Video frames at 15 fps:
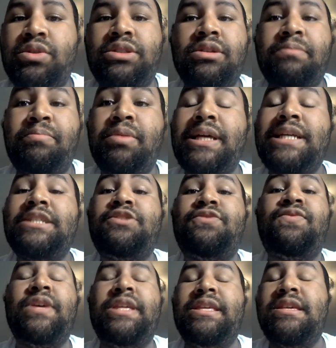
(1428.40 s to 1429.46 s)
took place
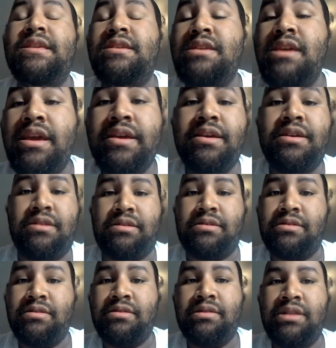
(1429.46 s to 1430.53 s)
for
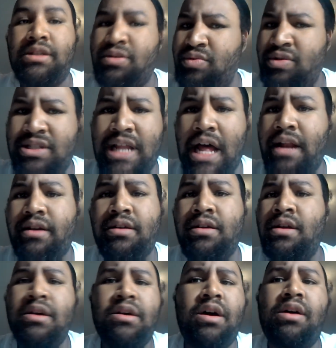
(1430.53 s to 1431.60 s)
years. This was not a
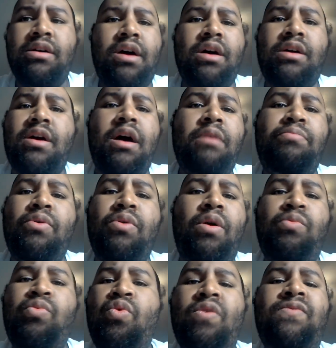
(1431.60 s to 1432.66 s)

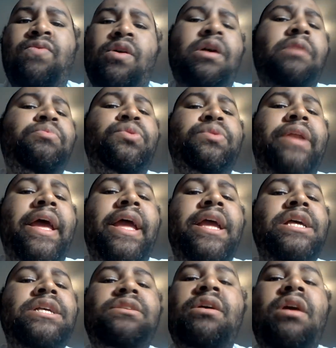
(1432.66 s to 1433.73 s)
war for a couple
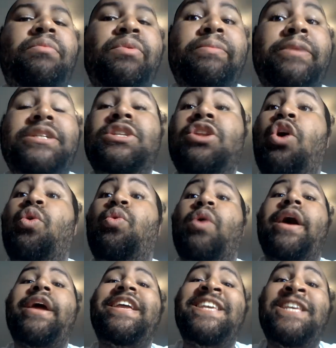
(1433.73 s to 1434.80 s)
days, a couple months,
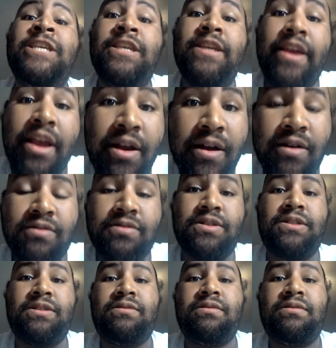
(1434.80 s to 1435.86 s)
no,
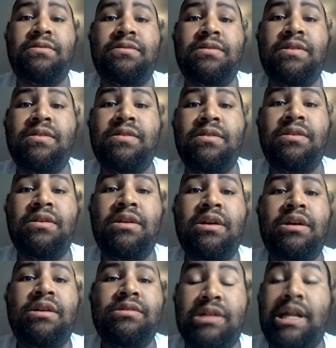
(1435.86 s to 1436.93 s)
years,
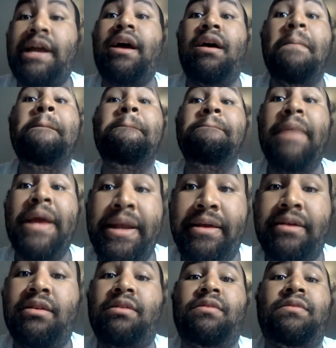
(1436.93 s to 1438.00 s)
like a minute.